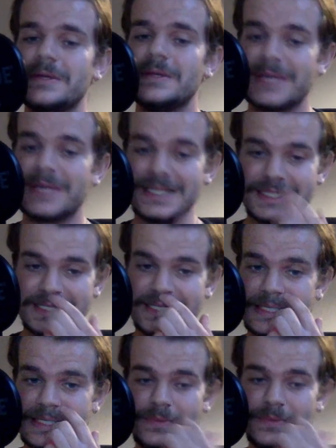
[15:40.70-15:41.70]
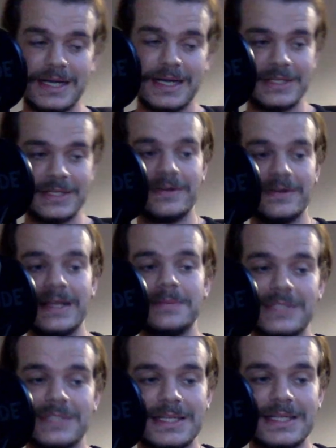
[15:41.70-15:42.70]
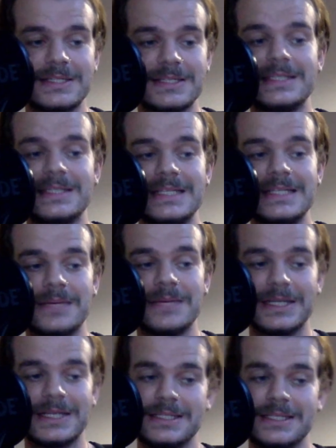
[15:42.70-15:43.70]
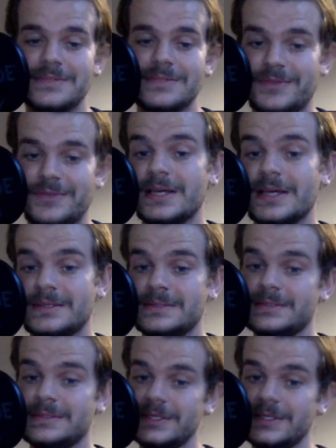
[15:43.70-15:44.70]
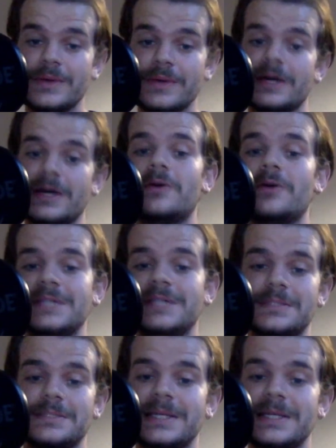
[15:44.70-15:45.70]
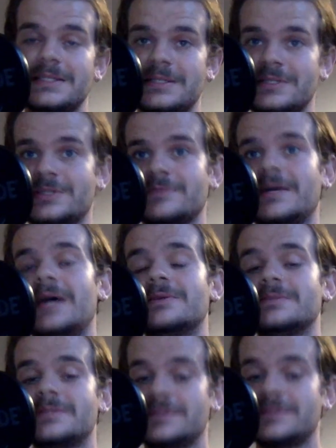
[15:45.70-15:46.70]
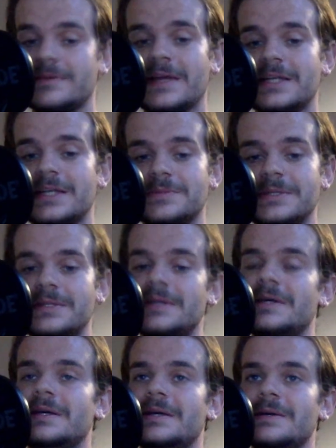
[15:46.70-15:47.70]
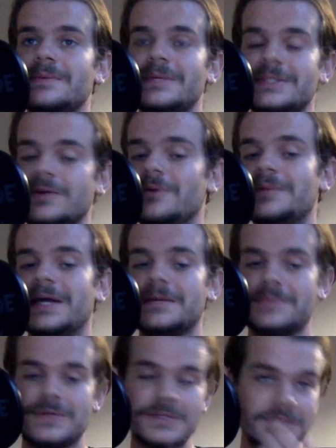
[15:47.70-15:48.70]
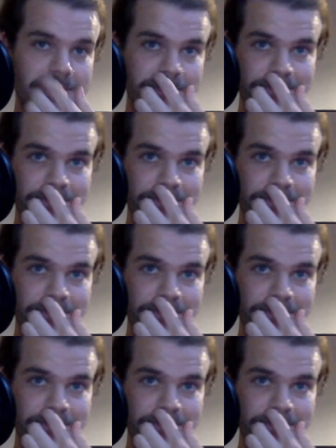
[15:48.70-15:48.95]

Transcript: basically where you're able to listen to DJ mixes via, that object-based surround arrangement with Dolby Atmos.